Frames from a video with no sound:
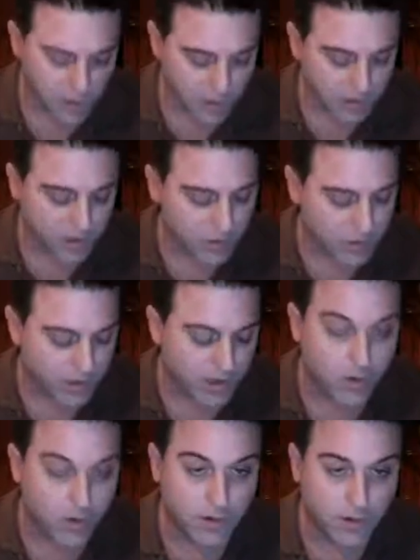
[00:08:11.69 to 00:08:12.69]
So you want to
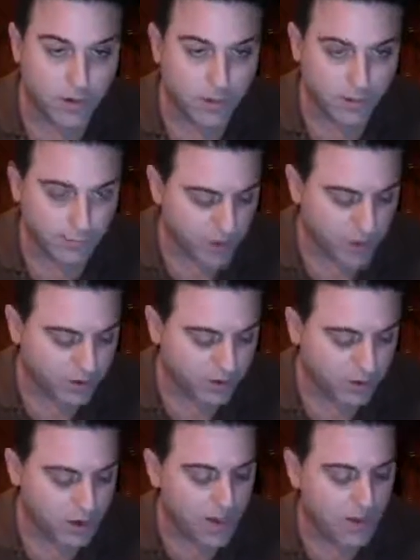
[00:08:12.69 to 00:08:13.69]
go with the bigger model.
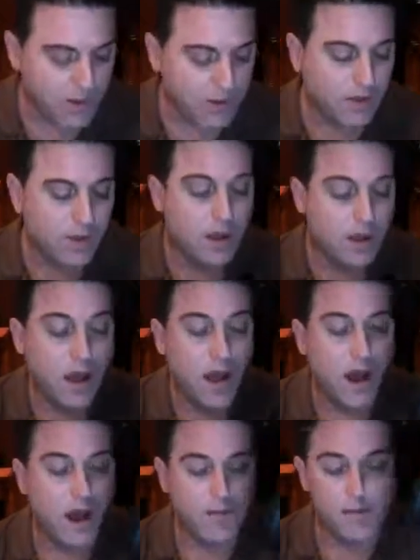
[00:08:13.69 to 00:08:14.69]

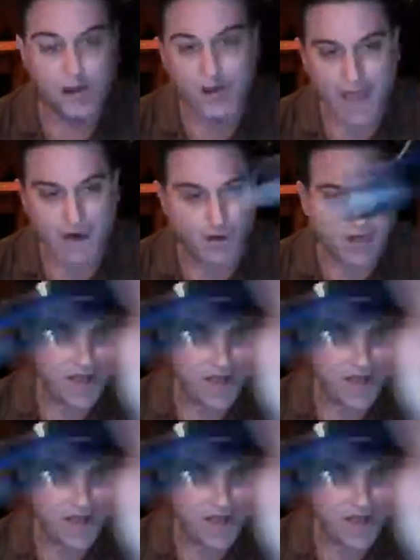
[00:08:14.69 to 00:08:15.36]
It'll handle any